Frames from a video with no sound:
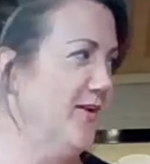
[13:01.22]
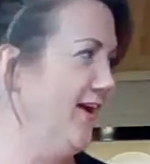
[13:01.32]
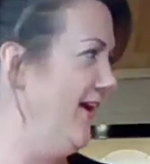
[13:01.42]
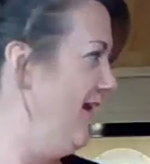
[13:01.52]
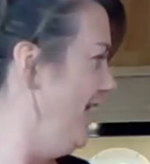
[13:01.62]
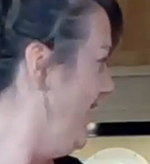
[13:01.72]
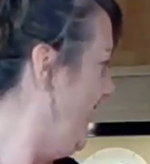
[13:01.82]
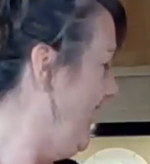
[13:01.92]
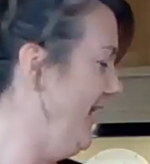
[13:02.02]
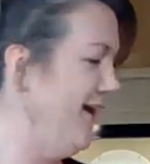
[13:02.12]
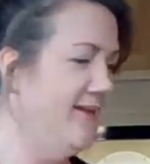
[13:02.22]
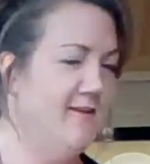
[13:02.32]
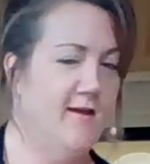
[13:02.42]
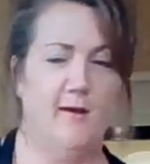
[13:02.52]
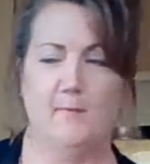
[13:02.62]
sorry.
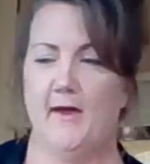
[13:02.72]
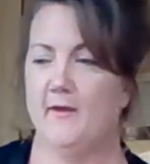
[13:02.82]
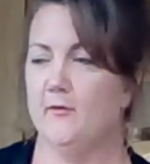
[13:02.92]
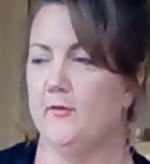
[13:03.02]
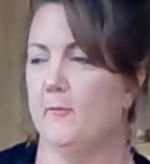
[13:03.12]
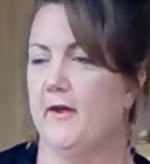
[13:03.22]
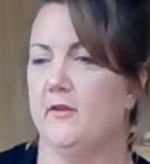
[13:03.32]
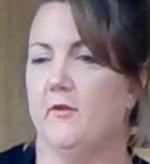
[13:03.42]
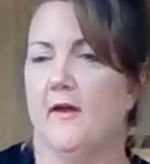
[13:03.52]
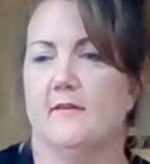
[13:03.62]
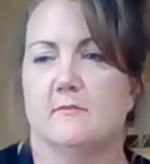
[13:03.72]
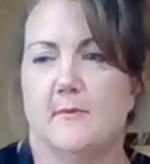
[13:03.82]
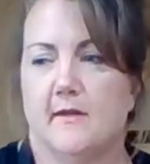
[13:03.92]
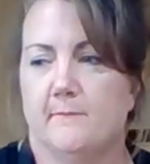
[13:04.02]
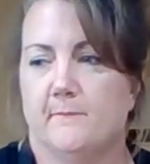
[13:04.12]
And I don't know about you guys,
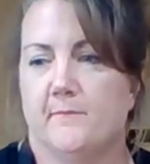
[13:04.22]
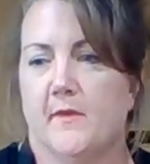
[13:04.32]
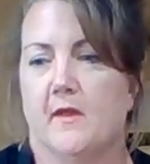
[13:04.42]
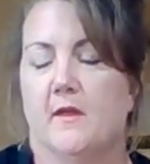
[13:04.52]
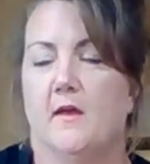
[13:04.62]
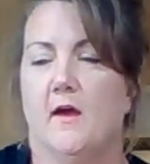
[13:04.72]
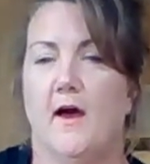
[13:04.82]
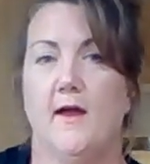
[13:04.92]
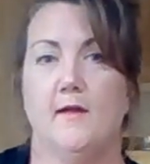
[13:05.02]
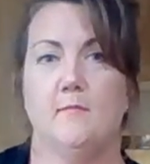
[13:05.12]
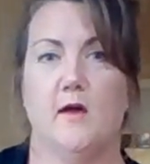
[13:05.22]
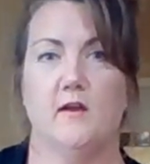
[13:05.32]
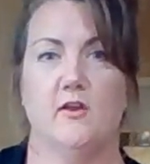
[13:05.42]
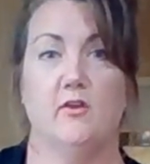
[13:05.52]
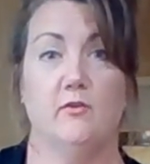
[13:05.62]
but I am
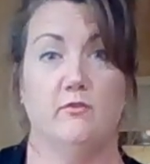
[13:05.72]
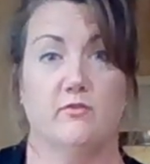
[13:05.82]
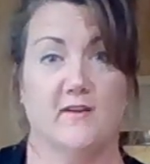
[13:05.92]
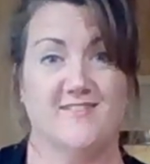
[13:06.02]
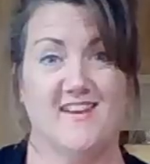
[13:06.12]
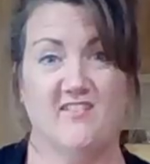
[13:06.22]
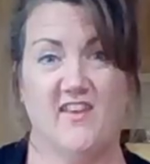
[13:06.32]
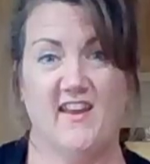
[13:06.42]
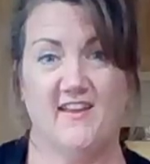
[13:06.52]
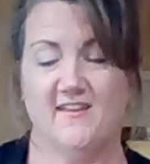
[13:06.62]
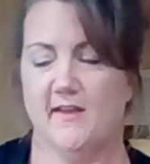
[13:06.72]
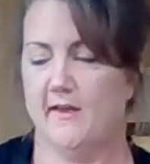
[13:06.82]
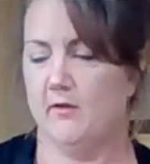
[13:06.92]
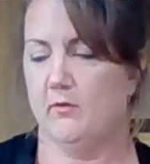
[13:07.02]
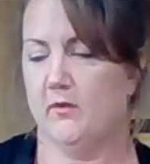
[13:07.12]
not a huge dressing fan.
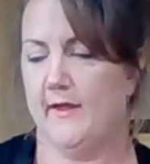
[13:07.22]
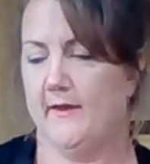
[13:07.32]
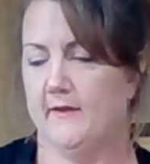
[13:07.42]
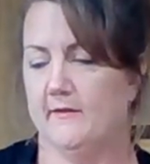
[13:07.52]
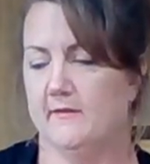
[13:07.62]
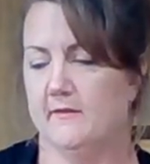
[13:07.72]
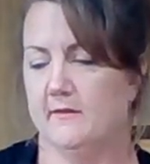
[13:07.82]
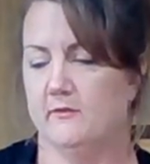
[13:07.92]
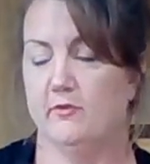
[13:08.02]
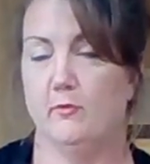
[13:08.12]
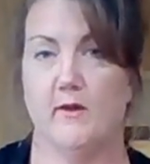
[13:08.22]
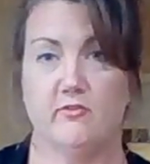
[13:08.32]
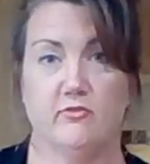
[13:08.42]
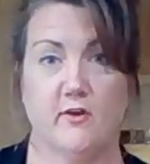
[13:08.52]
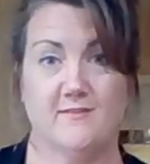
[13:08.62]
I don't like too
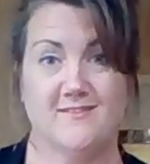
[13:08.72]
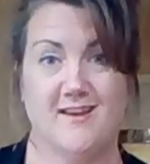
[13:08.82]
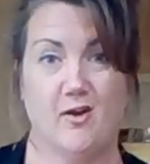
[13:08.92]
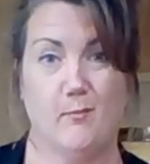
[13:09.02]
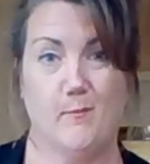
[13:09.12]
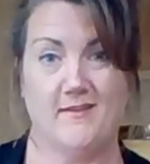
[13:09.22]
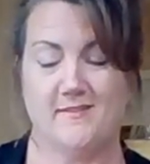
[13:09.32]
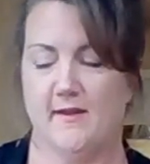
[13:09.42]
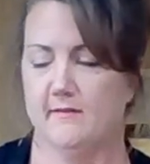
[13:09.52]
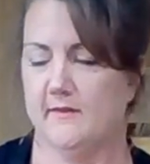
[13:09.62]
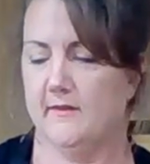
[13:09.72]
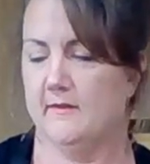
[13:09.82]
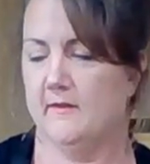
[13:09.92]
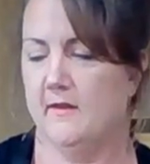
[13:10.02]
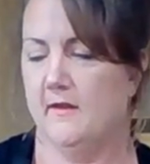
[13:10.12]
much dressing on my
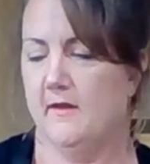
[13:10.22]
salad.